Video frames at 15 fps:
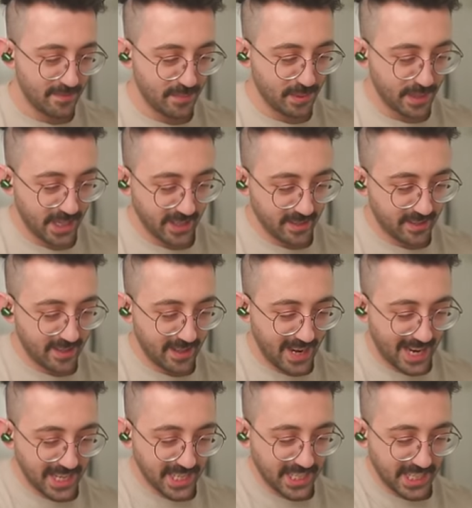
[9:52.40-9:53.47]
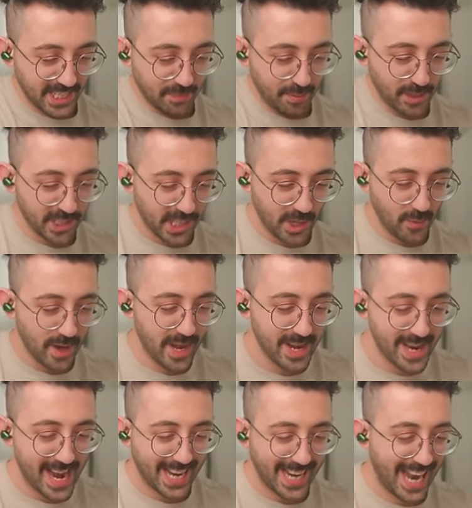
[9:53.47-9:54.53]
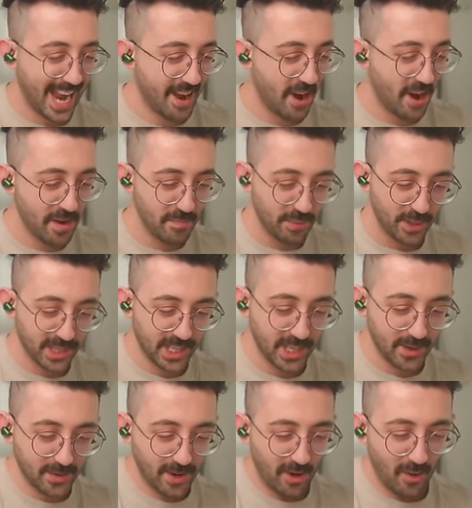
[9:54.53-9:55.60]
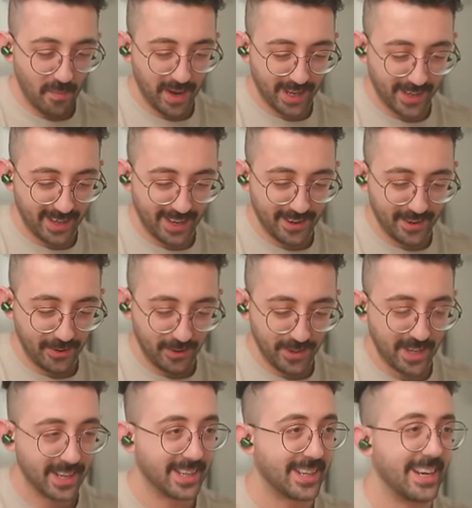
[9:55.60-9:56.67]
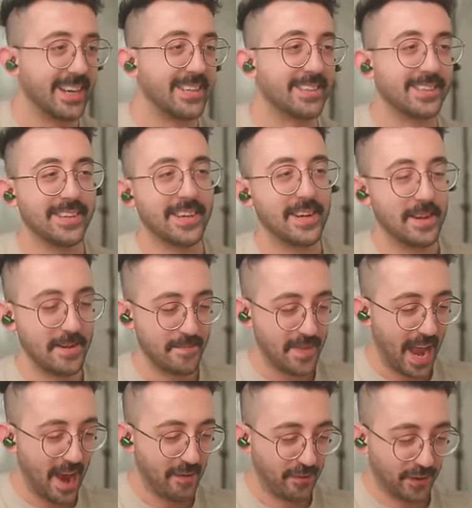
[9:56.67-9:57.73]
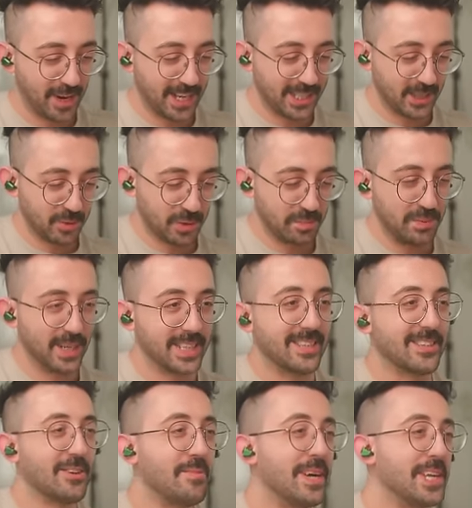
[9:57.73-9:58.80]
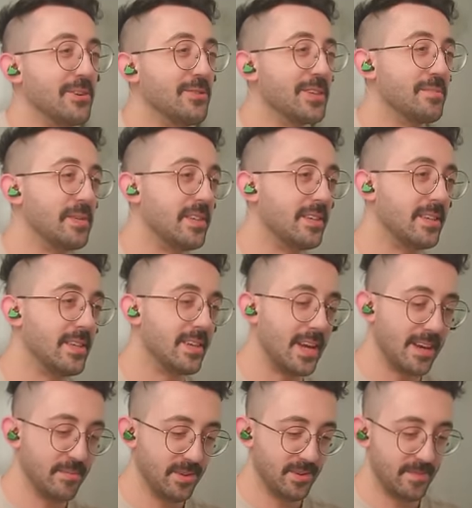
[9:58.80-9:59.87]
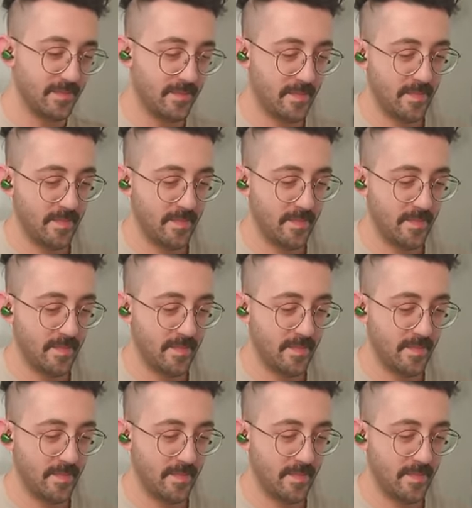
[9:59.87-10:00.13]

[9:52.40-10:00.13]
Please, I just need to plug you in and I can't unplug you. Oh my God, hold on guys. I forgot this was plugged into my USB-C cable.